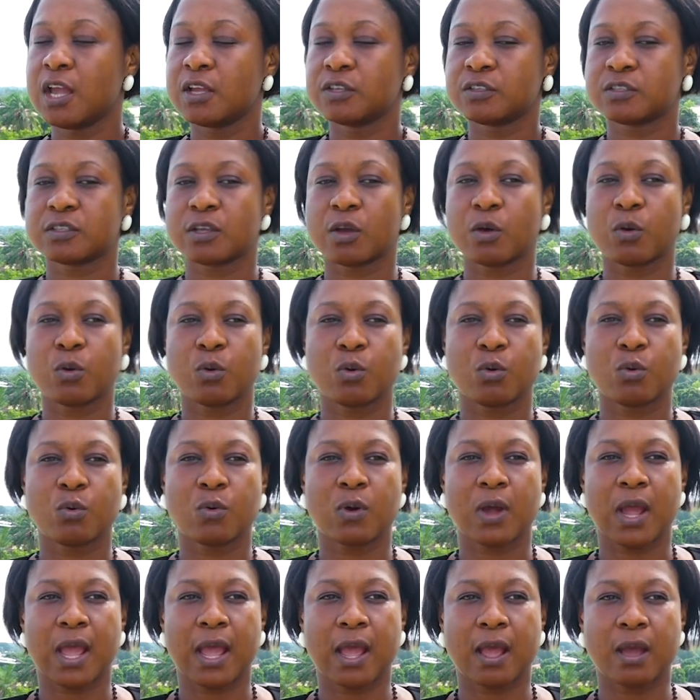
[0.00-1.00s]

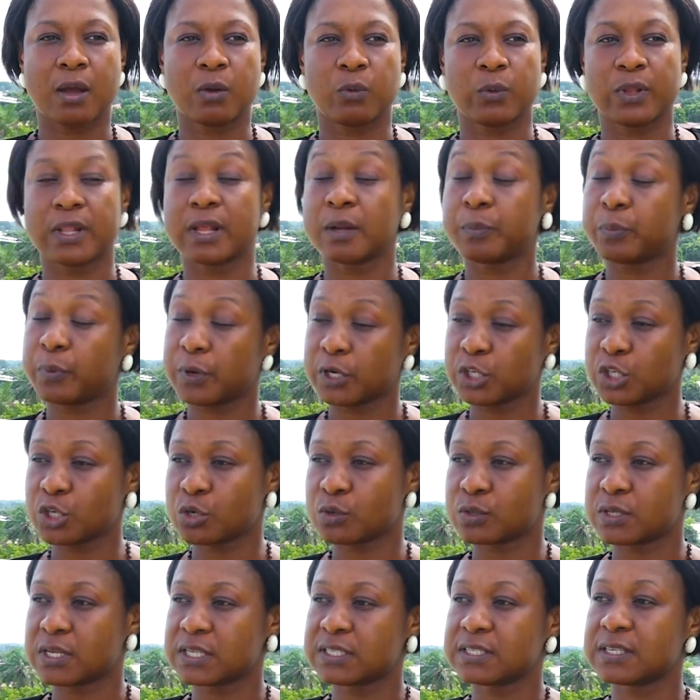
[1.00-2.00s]
So with that
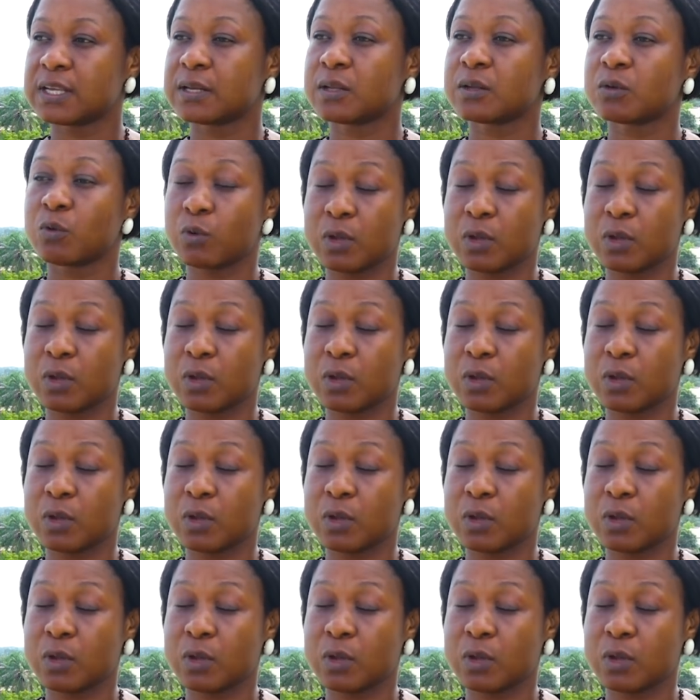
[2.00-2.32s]
pressure, they said,